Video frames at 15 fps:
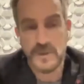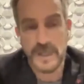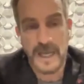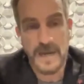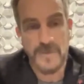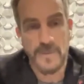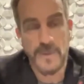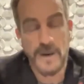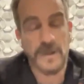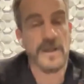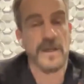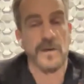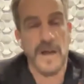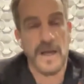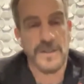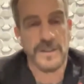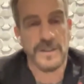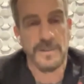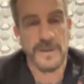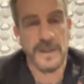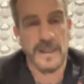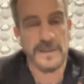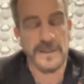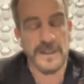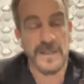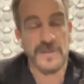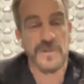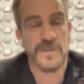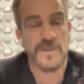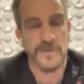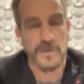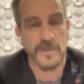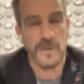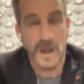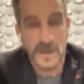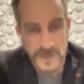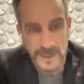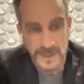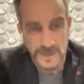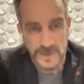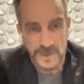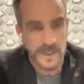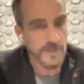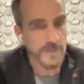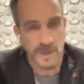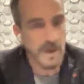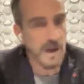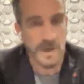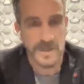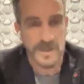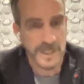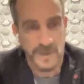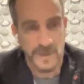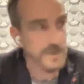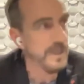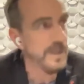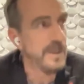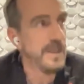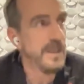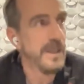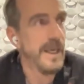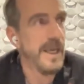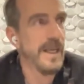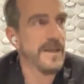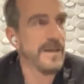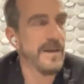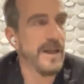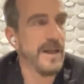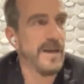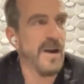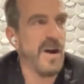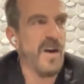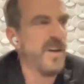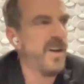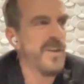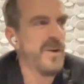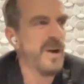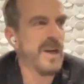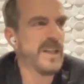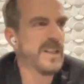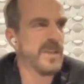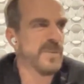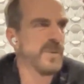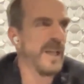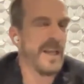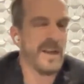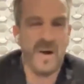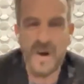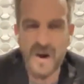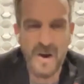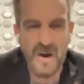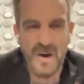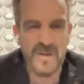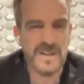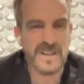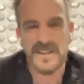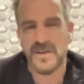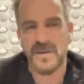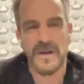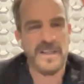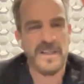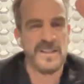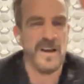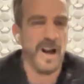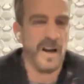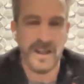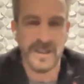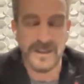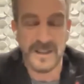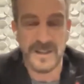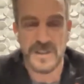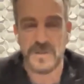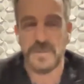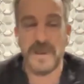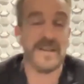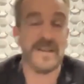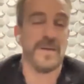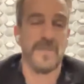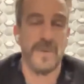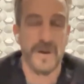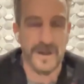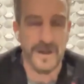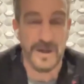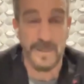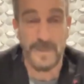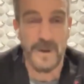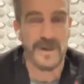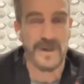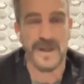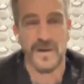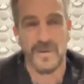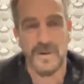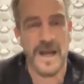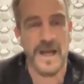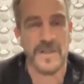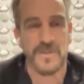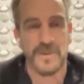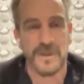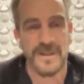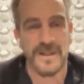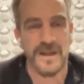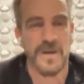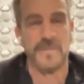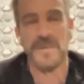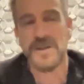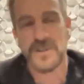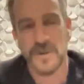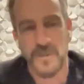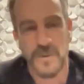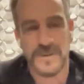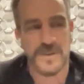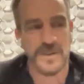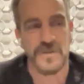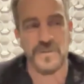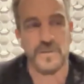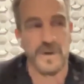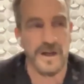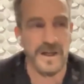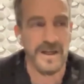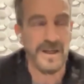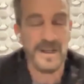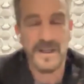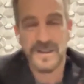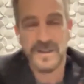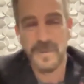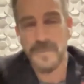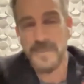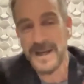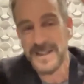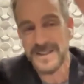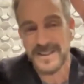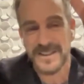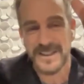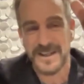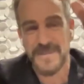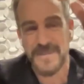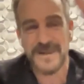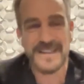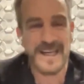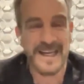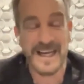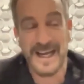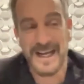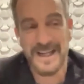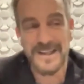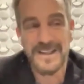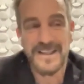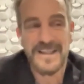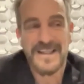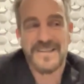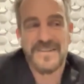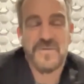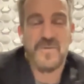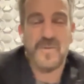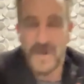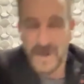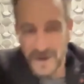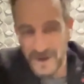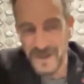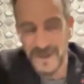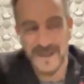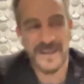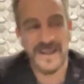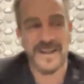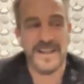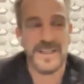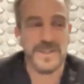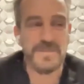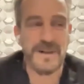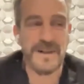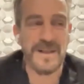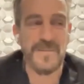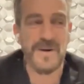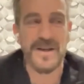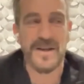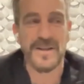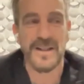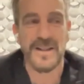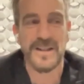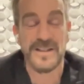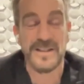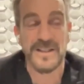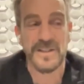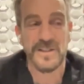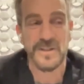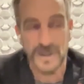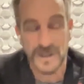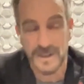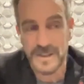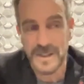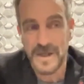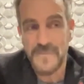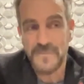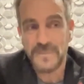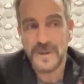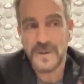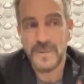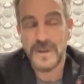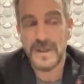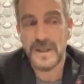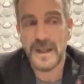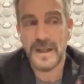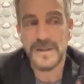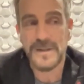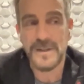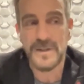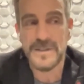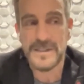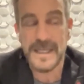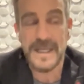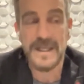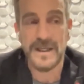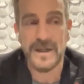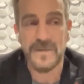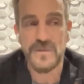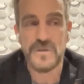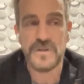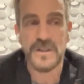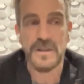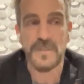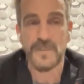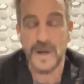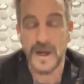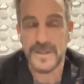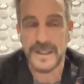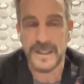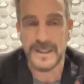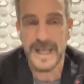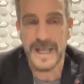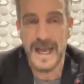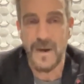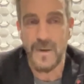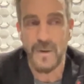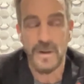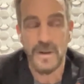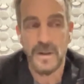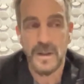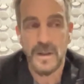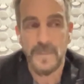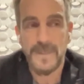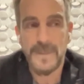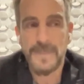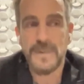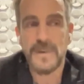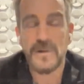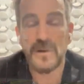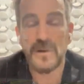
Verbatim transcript: a parking garage at the, at the entrance of the project to keep the cars out. And, and our other architects were like, oh, this crazy architect is spending money on a parking garage when the commission was to do a, the best cinemateca in the world, and he's spending money on the things he shouldn't. But years later, if you see the project now, people love